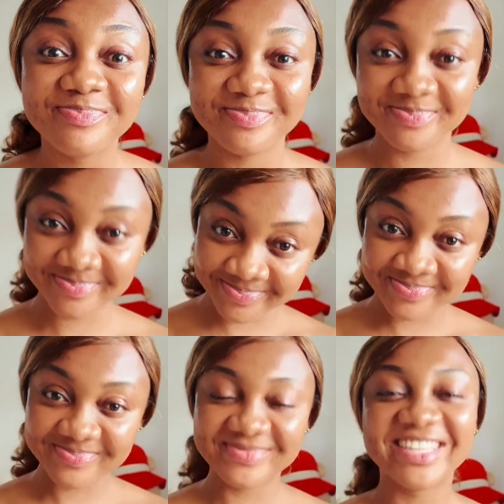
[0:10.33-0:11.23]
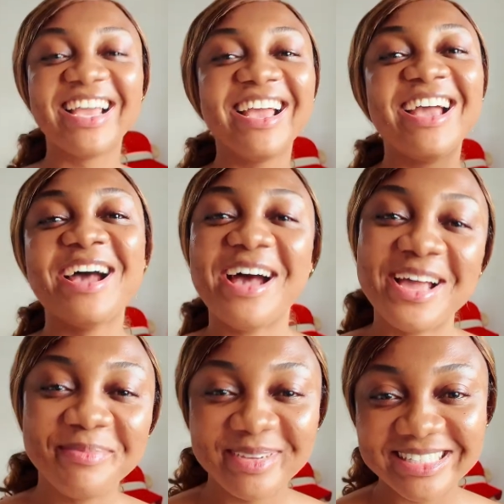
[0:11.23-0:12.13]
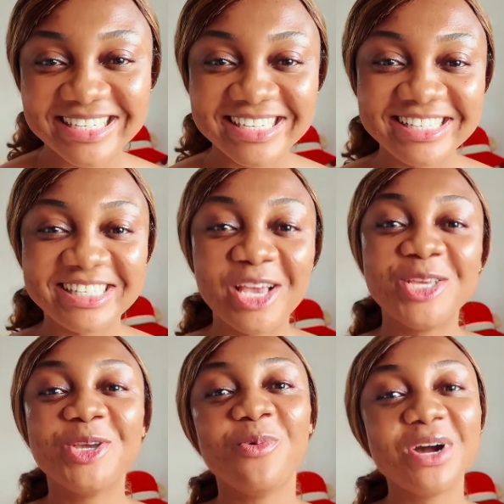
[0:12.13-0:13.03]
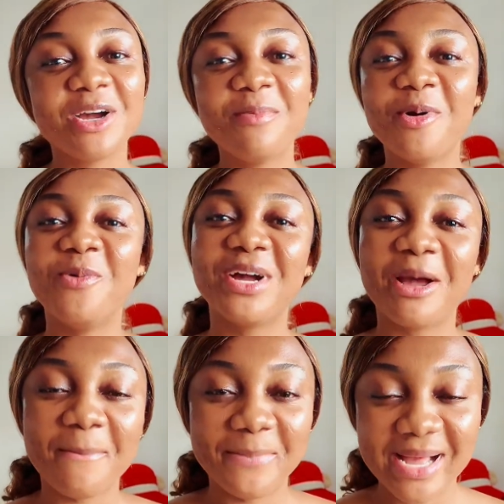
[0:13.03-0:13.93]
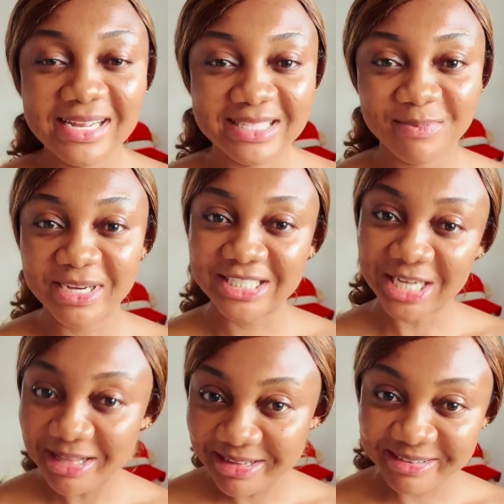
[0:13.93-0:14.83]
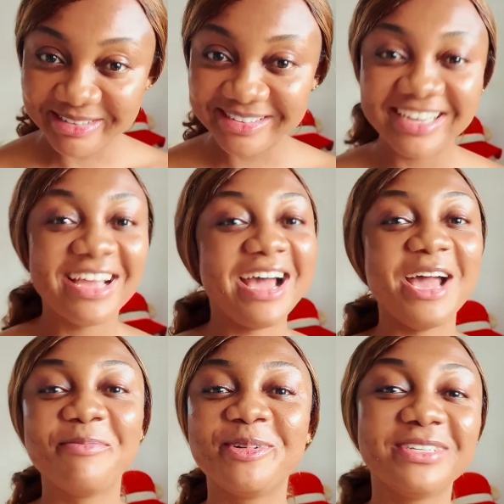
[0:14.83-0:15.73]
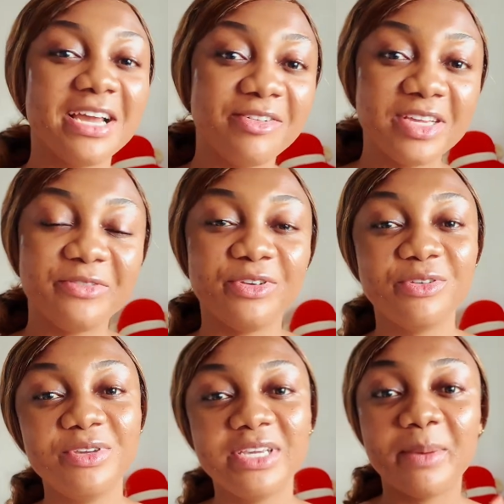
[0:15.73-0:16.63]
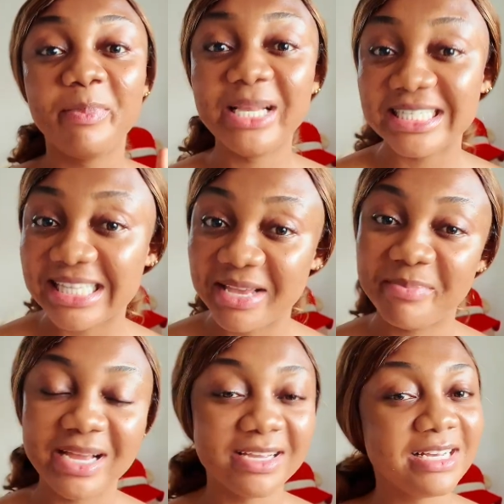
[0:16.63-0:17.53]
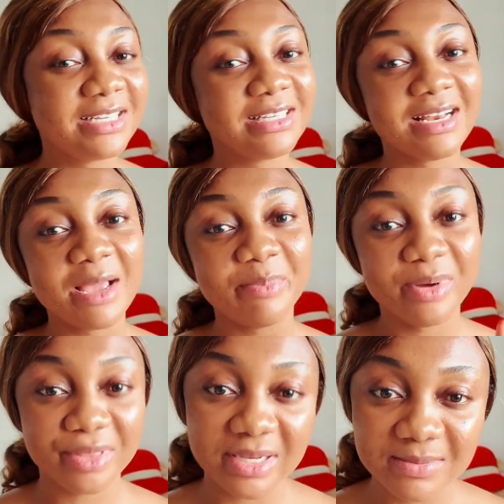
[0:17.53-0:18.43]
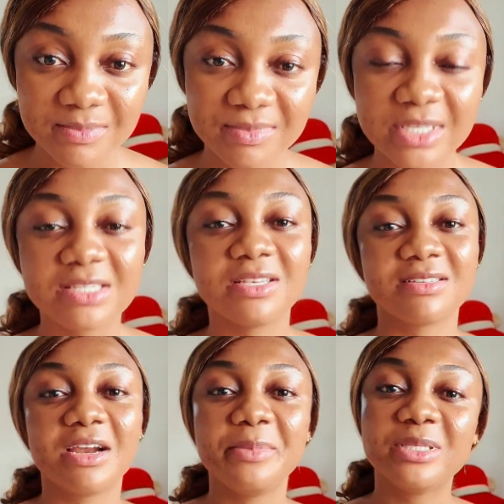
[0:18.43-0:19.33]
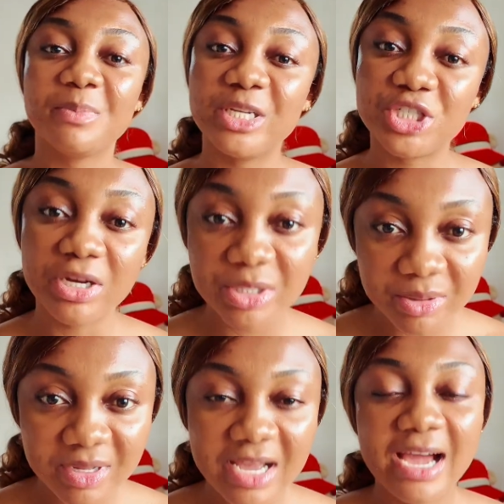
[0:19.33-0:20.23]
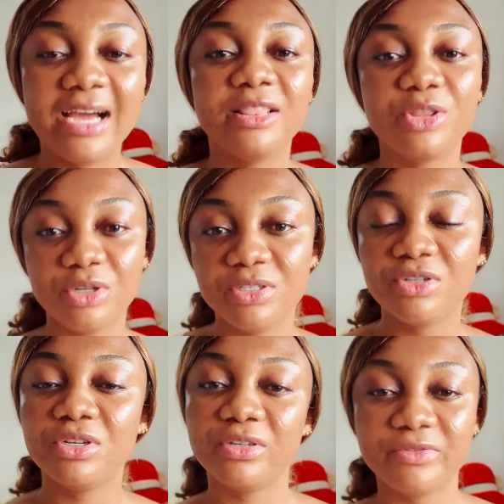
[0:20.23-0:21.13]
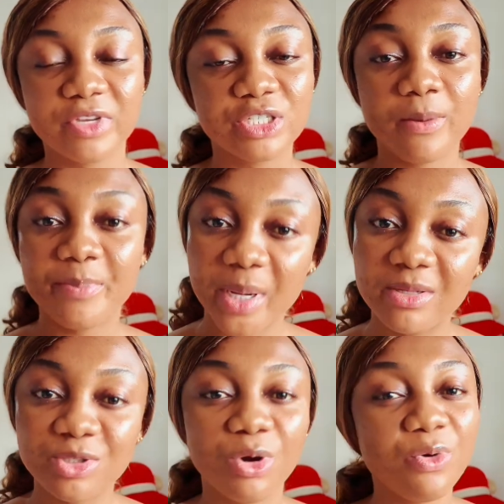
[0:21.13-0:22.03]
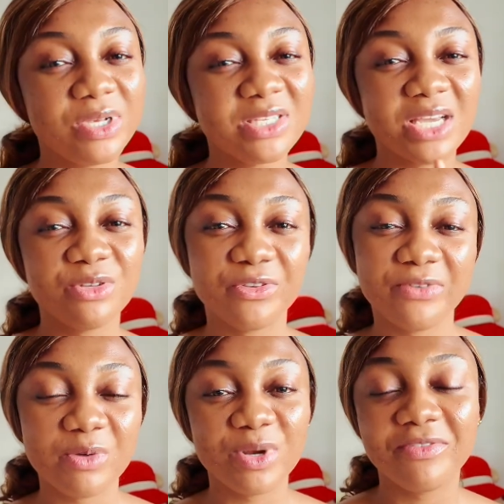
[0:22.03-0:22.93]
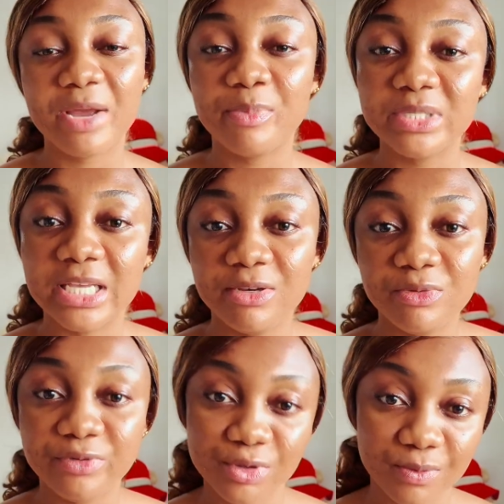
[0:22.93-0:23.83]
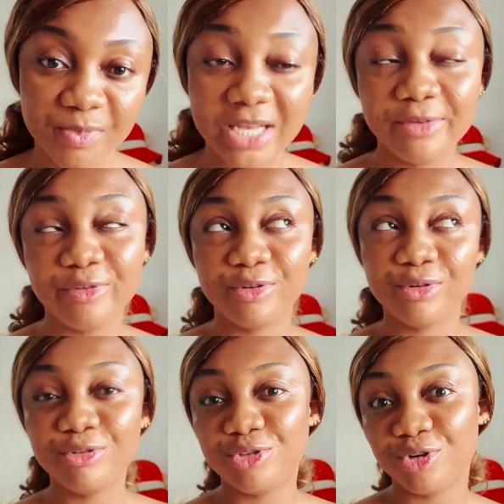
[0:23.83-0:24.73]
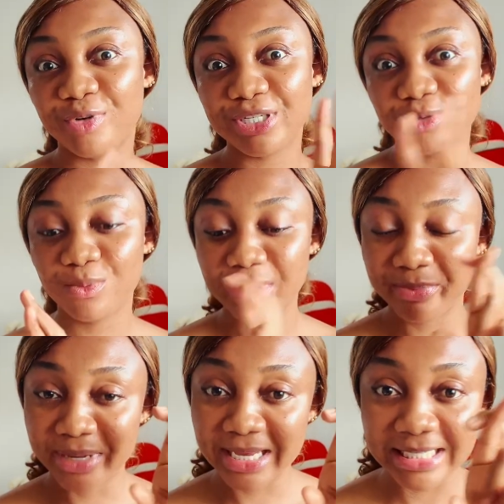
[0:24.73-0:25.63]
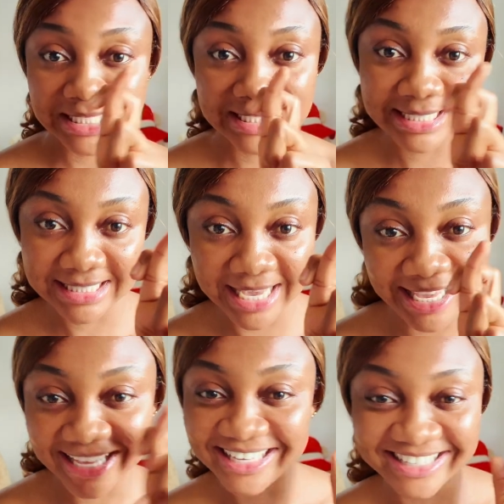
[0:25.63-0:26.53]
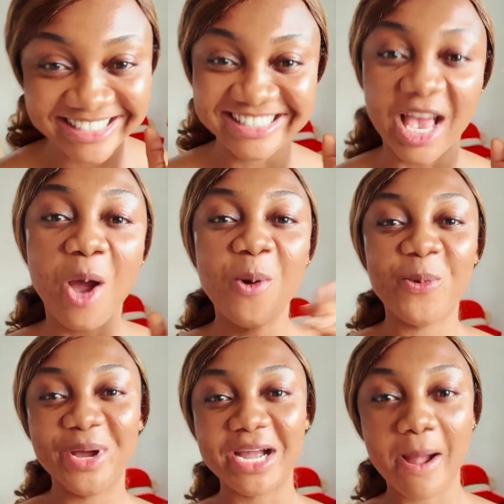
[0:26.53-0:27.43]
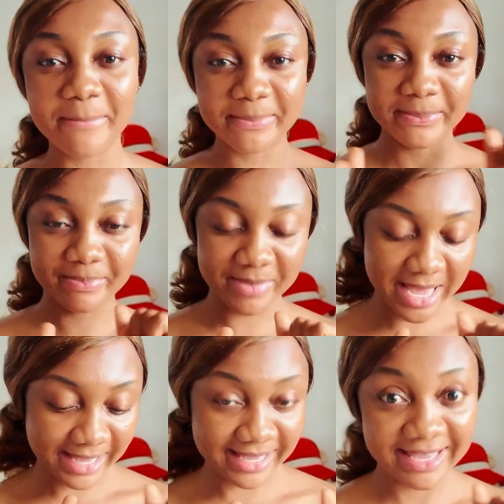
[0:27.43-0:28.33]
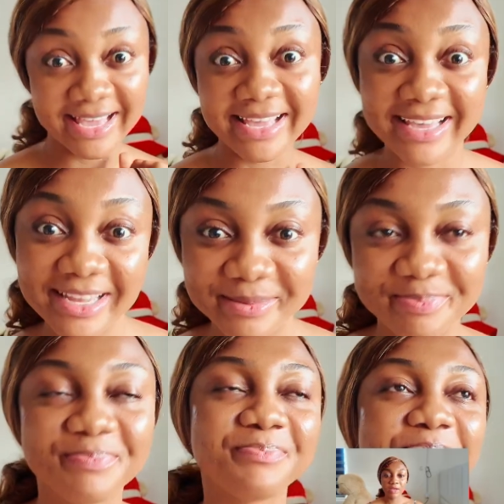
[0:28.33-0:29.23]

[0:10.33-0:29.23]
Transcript: Hi besties, you're welcome or welcome back to my channel. I'm Good Eric. If you're new here, please stay by clicking the like button, subscribing to my channel, and turning on your notification bell to always get notified whenever I post a new video. And if you're not new, you already know we're besties. Welcome back again.